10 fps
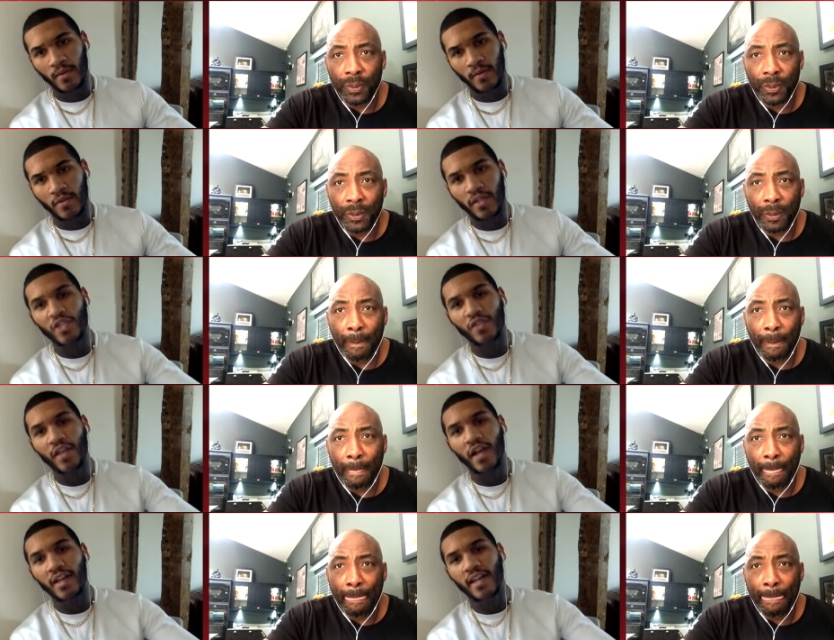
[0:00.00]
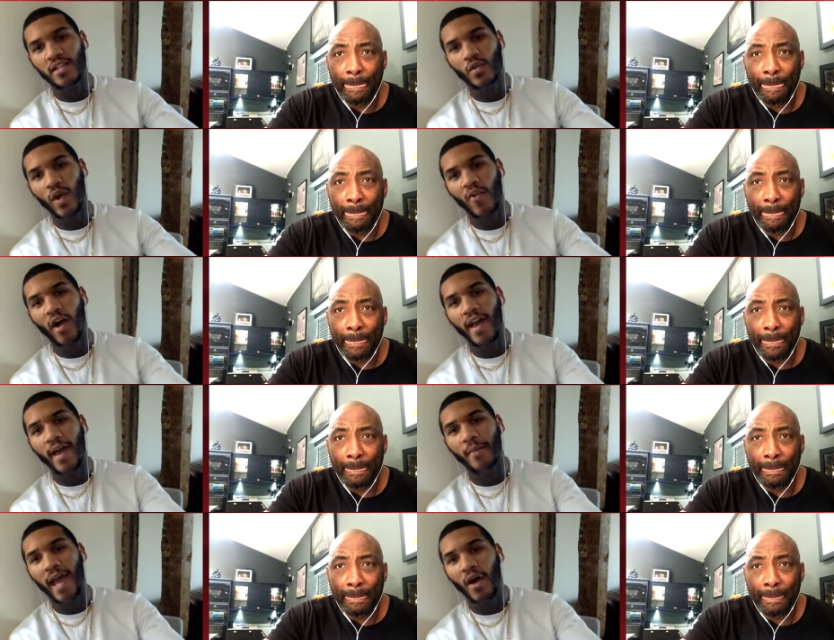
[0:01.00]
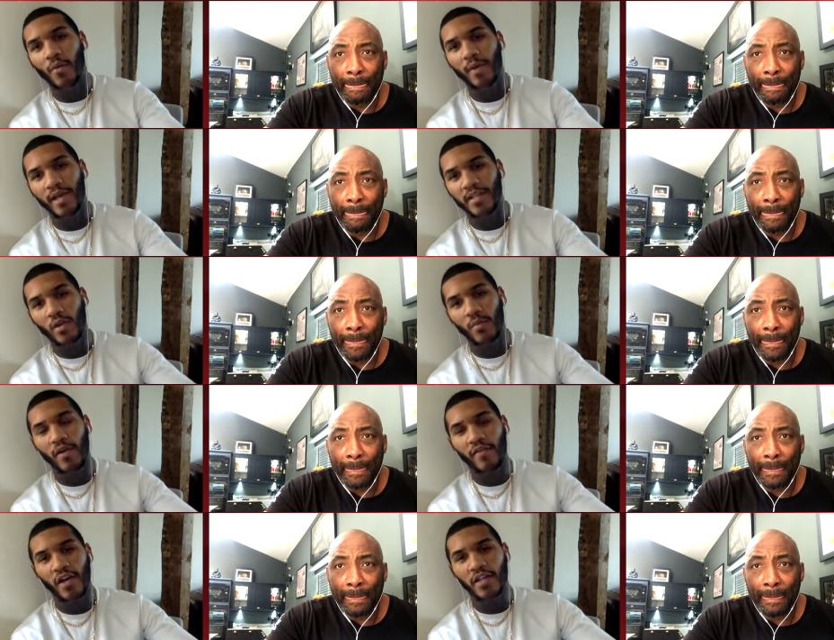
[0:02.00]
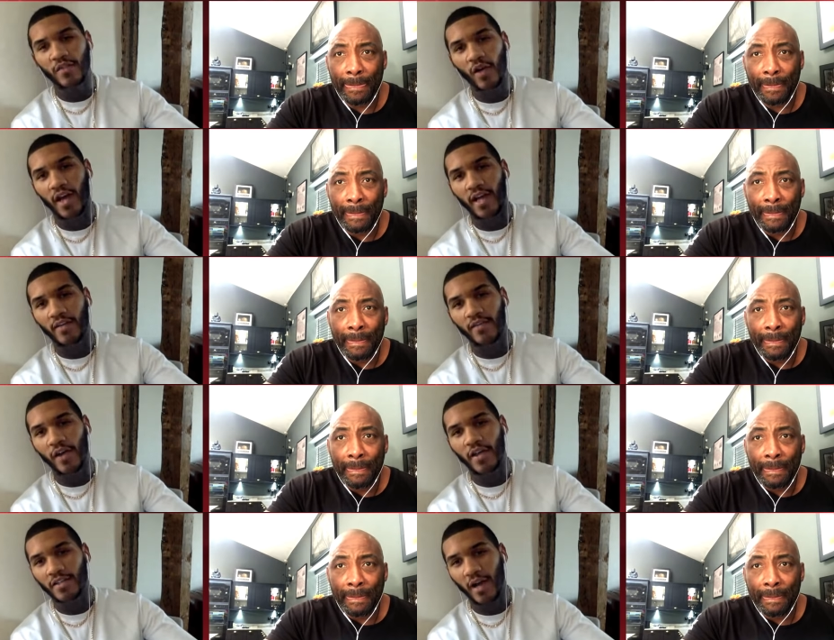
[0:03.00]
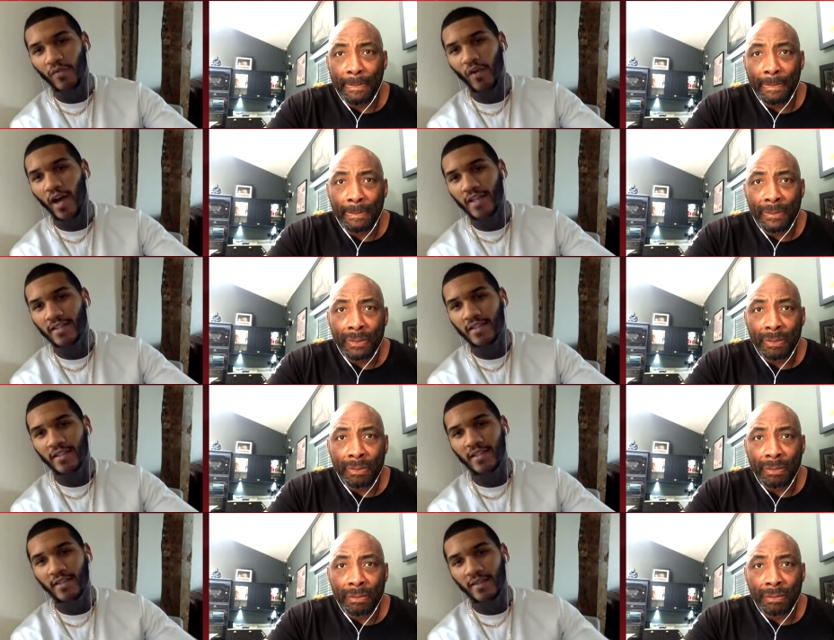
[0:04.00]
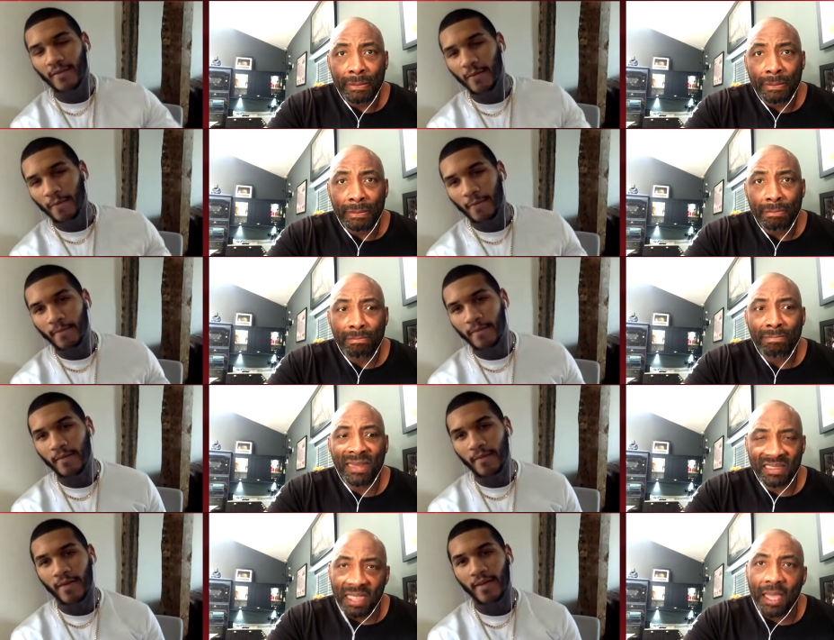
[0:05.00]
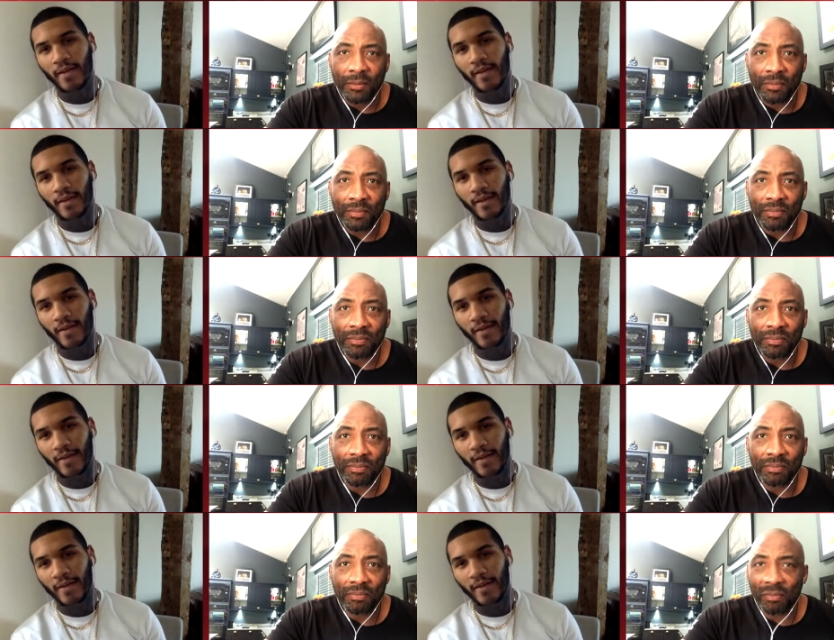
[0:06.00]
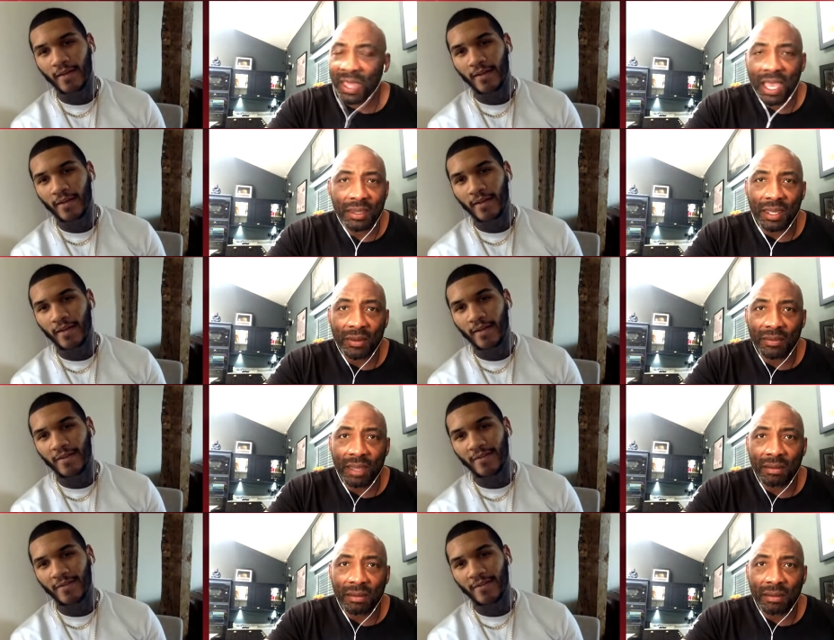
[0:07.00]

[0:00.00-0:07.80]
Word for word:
Speaker 1: So did you Conor, think I'd get and, to where I am now based on my first fight, first couple fights?
Speaker 2: Yeah. Without a doubt, yeah.